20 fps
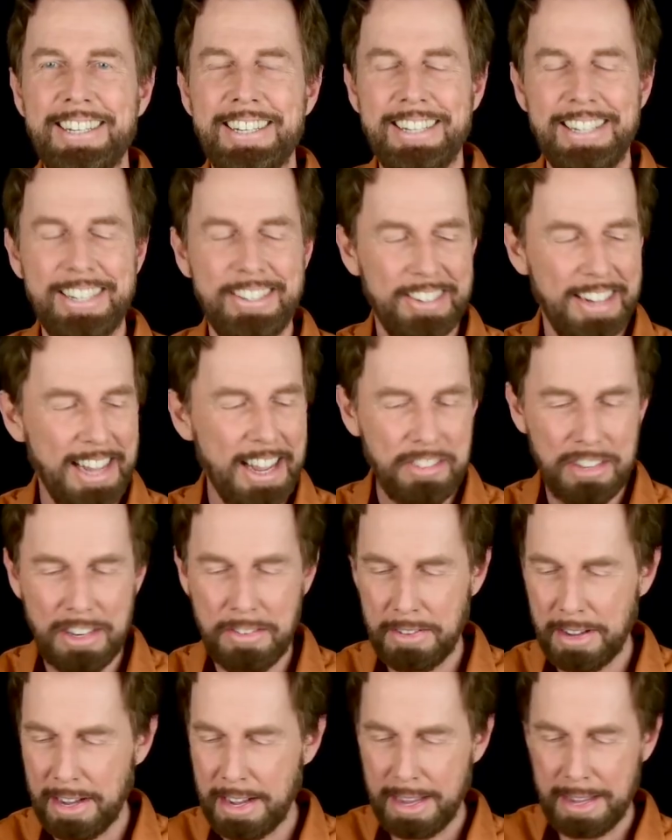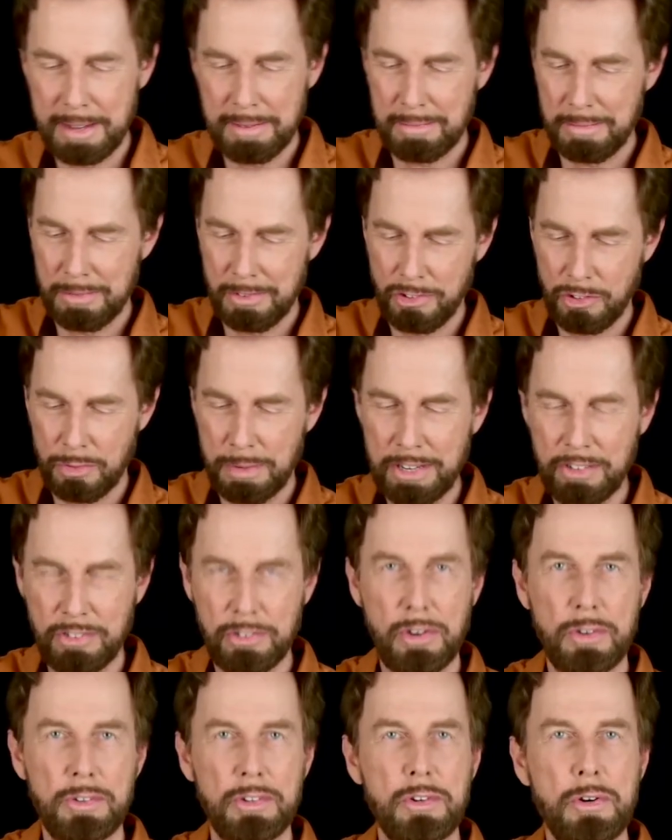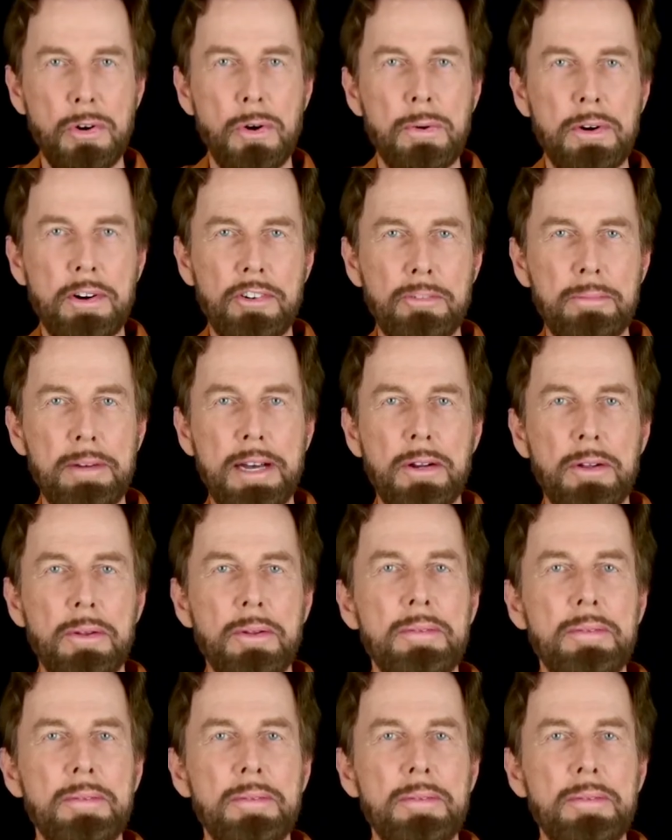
It's as if I switched on the chorus pedal.